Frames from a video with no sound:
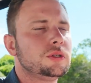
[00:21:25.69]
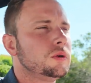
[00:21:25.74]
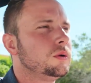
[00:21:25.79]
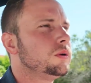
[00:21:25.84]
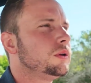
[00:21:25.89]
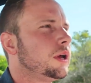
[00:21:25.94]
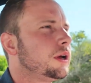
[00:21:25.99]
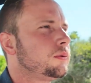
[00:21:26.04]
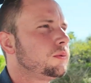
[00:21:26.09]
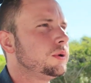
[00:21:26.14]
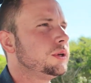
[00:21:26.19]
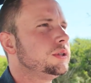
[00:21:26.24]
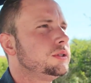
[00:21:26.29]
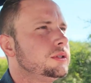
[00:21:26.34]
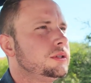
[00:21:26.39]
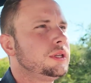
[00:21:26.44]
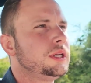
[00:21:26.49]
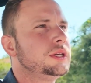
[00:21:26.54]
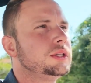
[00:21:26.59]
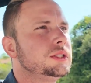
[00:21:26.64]
or like when
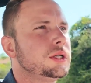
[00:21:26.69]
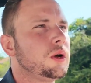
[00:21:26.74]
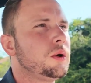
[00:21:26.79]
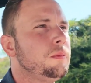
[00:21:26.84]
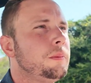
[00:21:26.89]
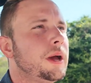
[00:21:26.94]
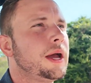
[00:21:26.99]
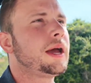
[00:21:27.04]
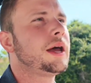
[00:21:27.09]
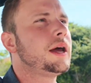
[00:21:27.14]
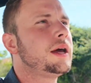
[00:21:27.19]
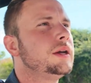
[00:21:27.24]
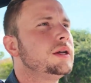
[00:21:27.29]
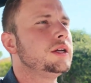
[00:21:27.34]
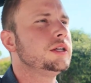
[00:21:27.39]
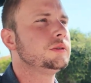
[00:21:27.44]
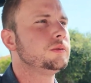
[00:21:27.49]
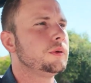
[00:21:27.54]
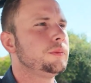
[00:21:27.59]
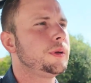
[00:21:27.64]
things go bad,
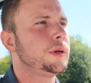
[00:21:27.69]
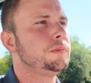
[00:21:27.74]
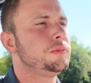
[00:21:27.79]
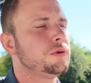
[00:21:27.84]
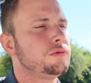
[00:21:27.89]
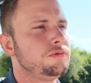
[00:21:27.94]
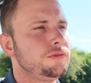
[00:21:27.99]
is when people